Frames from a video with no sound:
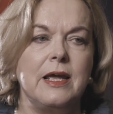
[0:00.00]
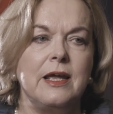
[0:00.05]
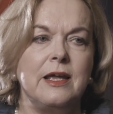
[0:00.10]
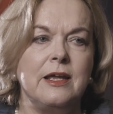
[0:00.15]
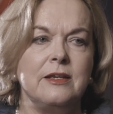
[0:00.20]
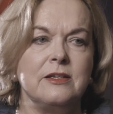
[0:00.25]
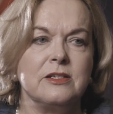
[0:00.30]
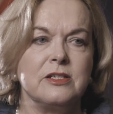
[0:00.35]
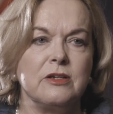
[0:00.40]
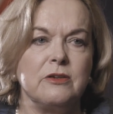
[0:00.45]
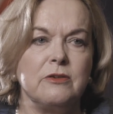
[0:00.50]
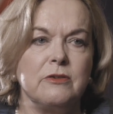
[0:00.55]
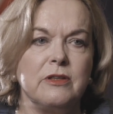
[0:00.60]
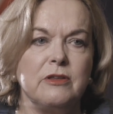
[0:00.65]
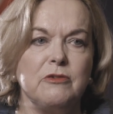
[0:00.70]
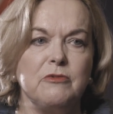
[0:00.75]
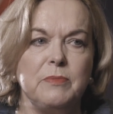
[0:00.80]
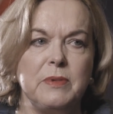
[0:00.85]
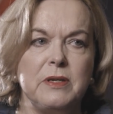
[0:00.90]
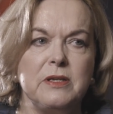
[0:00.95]
And so
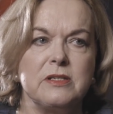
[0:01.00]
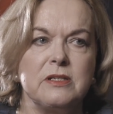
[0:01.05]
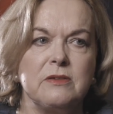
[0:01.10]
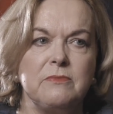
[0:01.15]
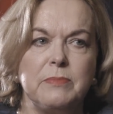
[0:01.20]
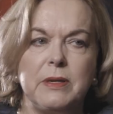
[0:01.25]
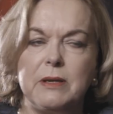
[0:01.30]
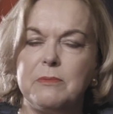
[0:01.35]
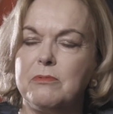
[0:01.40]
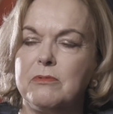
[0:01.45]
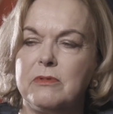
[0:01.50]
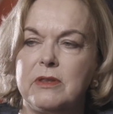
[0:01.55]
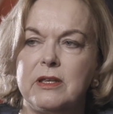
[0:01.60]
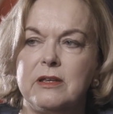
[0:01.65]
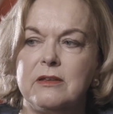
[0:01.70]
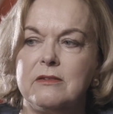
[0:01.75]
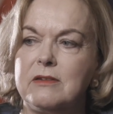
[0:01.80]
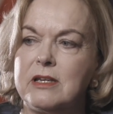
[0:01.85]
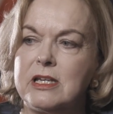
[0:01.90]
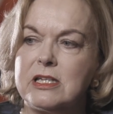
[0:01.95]
there'll be some people
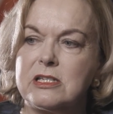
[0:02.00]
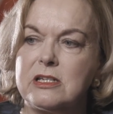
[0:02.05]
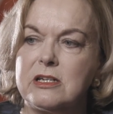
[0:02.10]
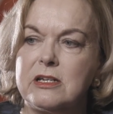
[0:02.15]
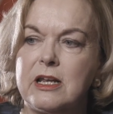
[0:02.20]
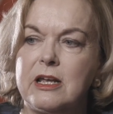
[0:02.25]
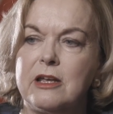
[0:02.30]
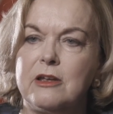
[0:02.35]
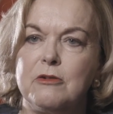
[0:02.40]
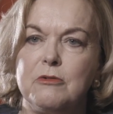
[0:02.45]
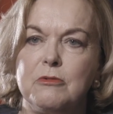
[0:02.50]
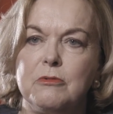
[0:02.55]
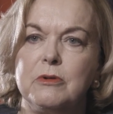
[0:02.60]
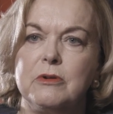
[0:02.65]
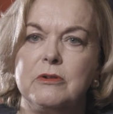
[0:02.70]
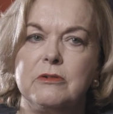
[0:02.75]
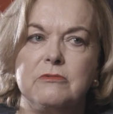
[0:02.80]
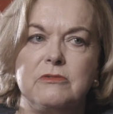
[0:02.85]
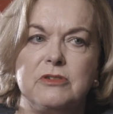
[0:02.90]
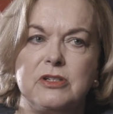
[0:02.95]
there yesterday who
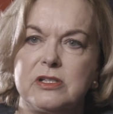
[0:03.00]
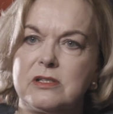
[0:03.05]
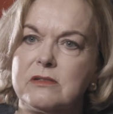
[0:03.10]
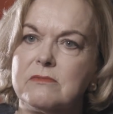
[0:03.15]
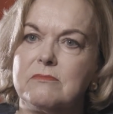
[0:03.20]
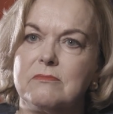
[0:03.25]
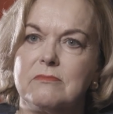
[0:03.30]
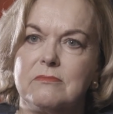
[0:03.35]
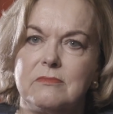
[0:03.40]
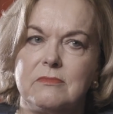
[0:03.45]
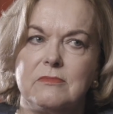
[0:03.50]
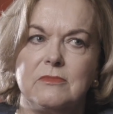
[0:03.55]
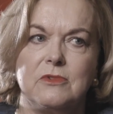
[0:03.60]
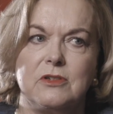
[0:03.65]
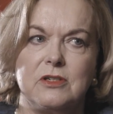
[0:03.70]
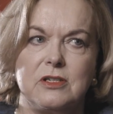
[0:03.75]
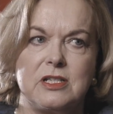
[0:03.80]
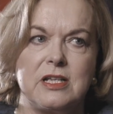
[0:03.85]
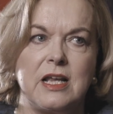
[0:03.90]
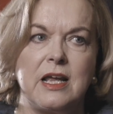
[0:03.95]
were just
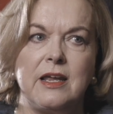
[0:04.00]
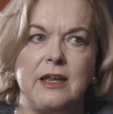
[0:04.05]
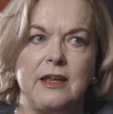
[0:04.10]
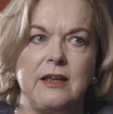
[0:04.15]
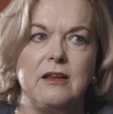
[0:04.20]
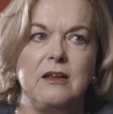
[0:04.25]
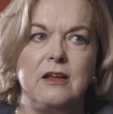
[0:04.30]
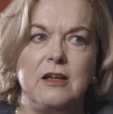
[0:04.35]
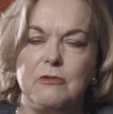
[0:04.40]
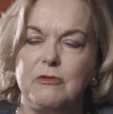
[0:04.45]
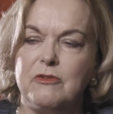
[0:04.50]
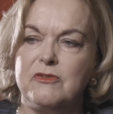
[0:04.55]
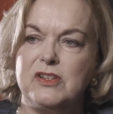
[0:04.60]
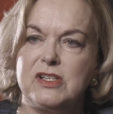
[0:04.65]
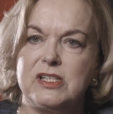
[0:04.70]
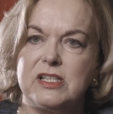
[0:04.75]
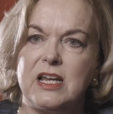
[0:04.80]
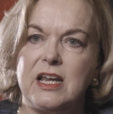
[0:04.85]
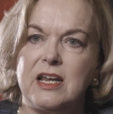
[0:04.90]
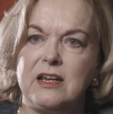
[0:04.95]
saying, we've
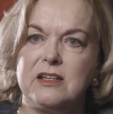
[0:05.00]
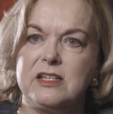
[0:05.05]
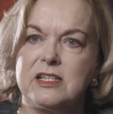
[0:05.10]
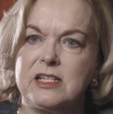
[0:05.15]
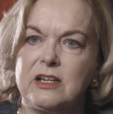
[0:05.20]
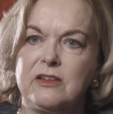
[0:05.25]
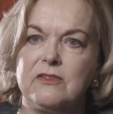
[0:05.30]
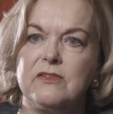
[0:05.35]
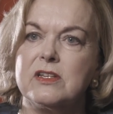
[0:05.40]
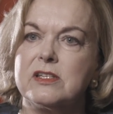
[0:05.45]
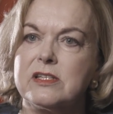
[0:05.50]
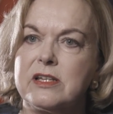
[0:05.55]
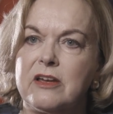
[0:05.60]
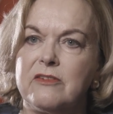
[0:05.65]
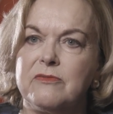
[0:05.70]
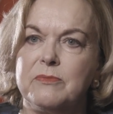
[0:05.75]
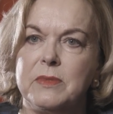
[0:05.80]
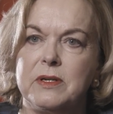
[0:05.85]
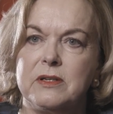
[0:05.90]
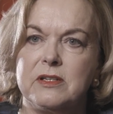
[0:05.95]
just sick of this
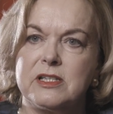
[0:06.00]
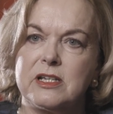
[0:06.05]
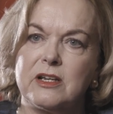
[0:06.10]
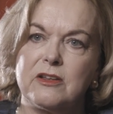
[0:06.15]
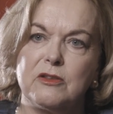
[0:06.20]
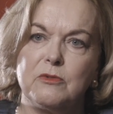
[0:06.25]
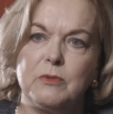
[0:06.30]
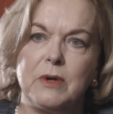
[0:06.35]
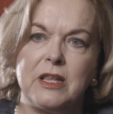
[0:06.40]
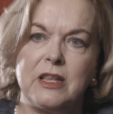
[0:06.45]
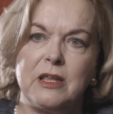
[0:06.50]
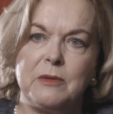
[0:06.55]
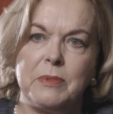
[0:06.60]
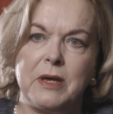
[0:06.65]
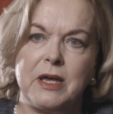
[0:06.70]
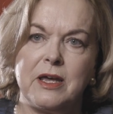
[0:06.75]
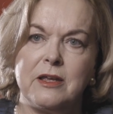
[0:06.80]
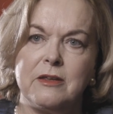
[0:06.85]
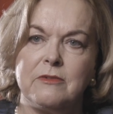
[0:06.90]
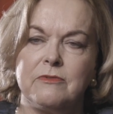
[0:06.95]
government and sick of the way they
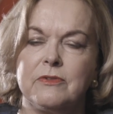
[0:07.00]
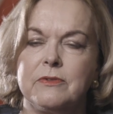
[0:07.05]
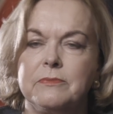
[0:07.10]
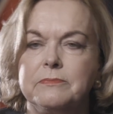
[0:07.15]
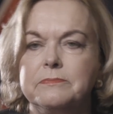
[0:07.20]
behave.